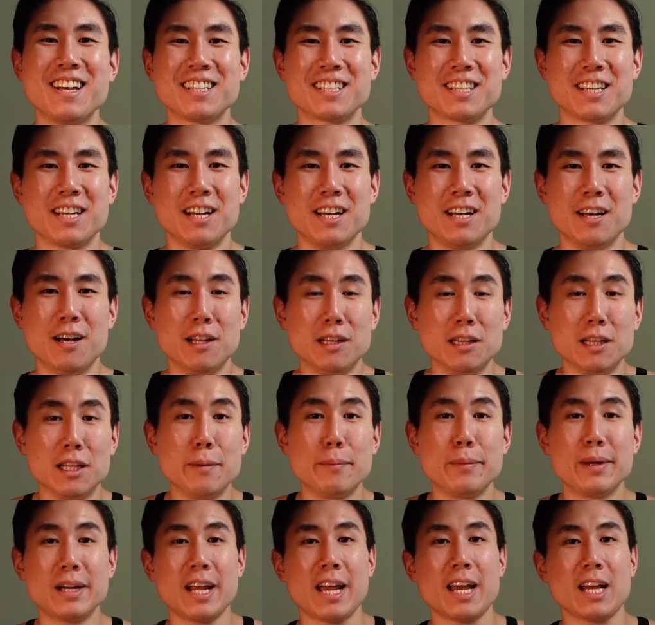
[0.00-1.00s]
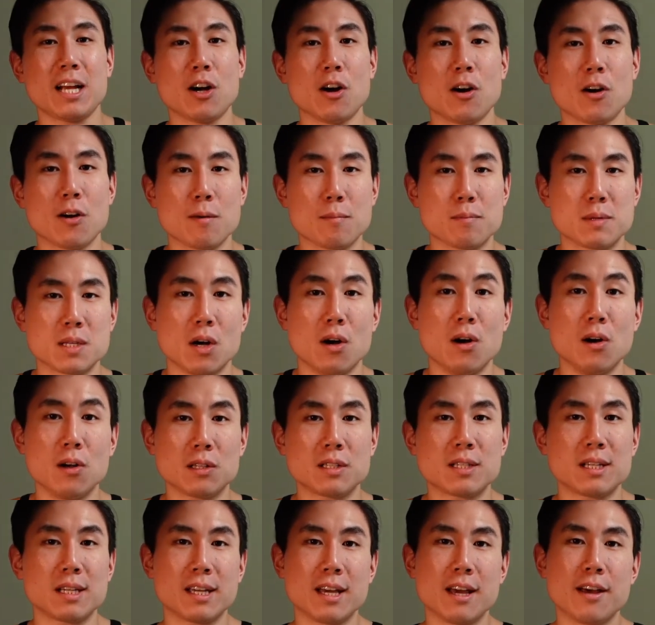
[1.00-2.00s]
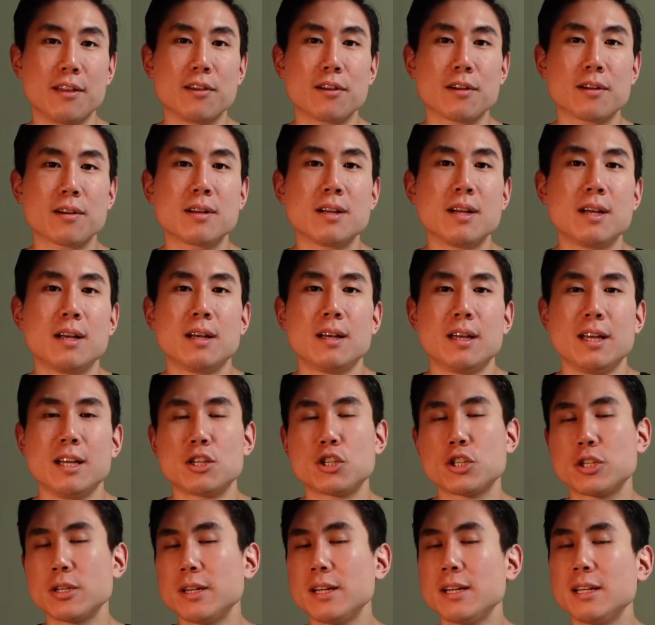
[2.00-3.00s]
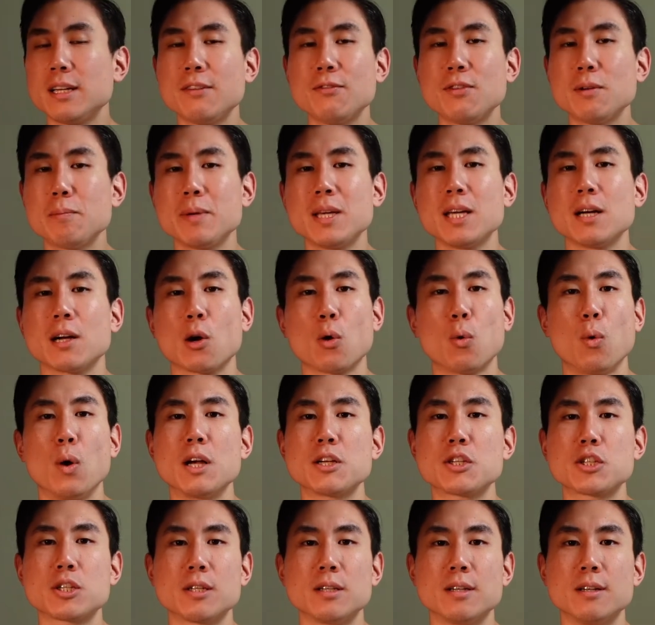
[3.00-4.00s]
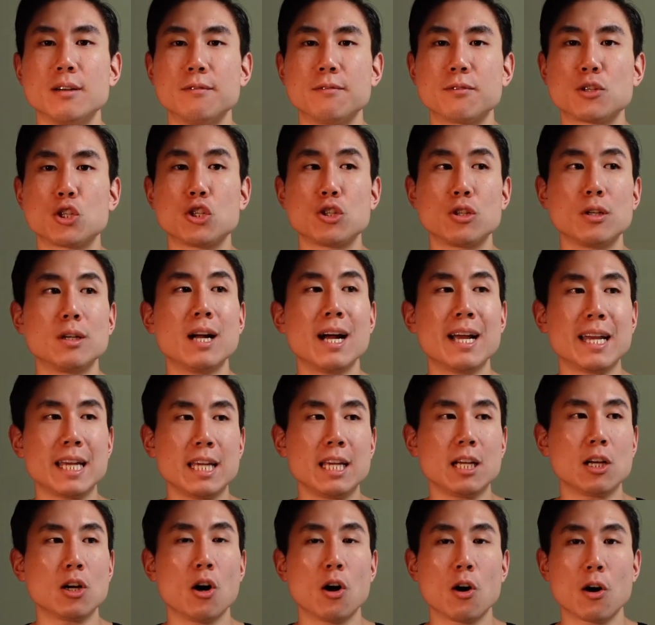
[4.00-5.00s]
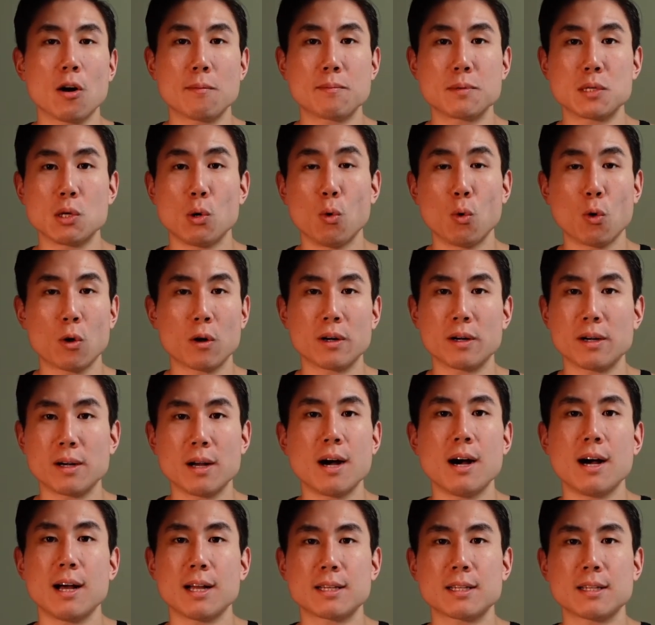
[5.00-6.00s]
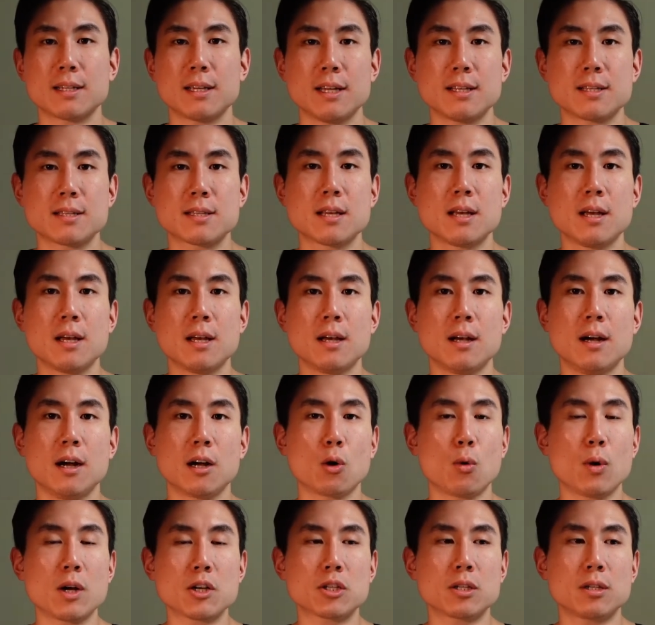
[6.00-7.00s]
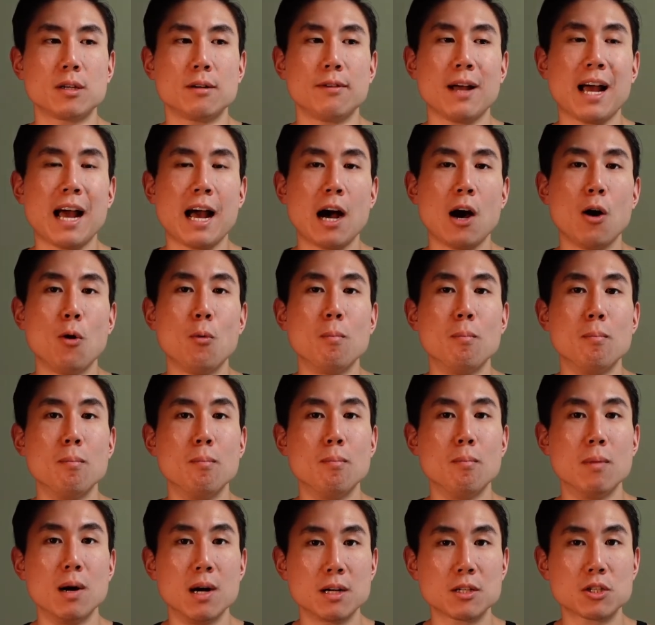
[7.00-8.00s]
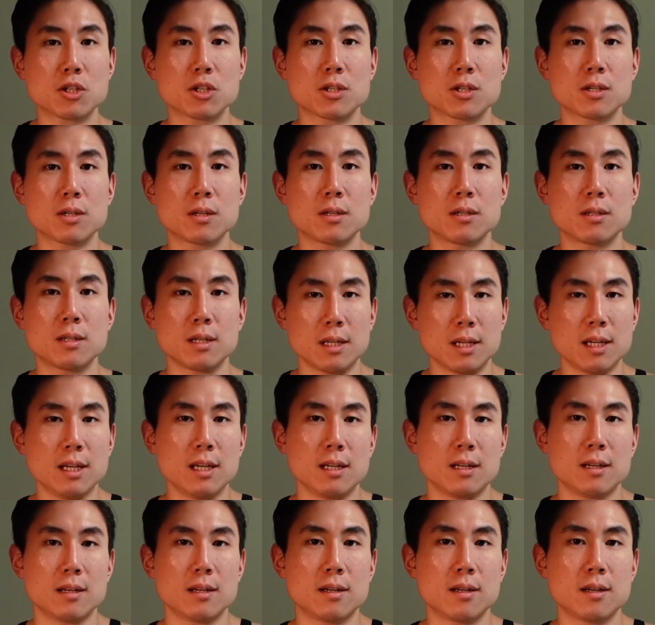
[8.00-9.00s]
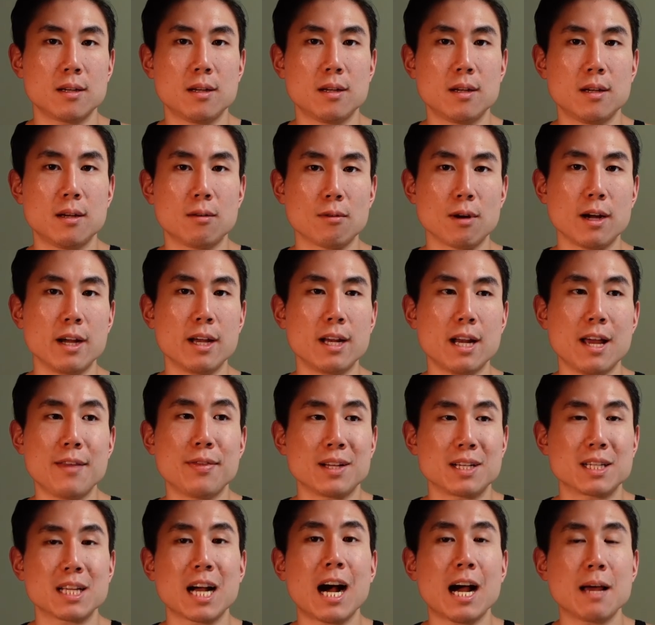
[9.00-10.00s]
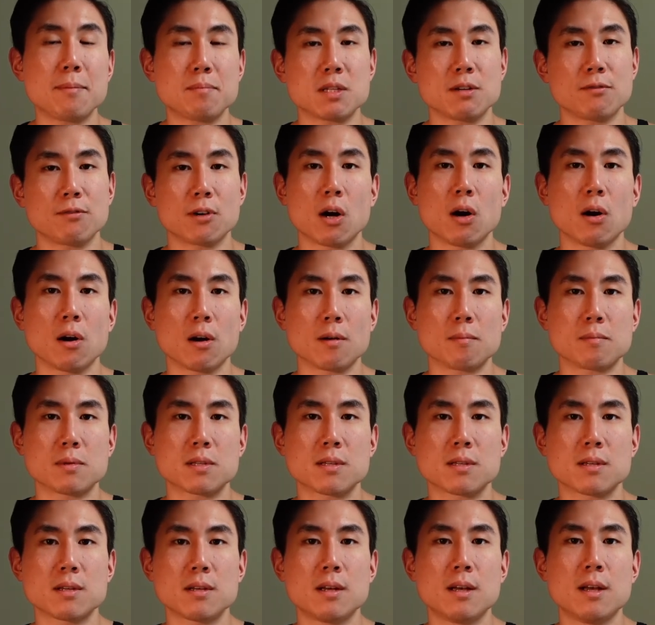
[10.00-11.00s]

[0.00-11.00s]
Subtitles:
to eliminate carbs altogether. It shouldn't even be a question of should I eat carbs or not. It's a question of how much to eat, right? And the types of carbs.